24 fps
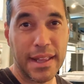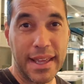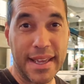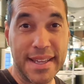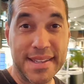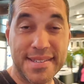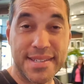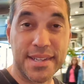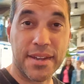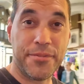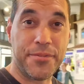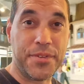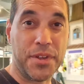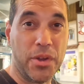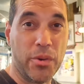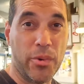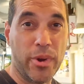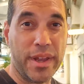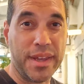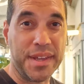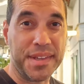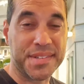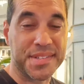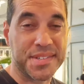it's in a few
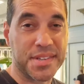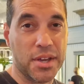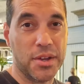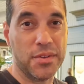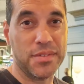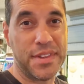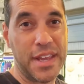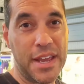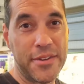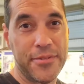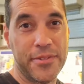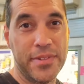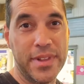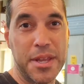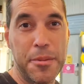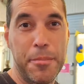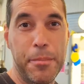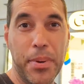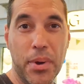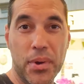weeks, so definitely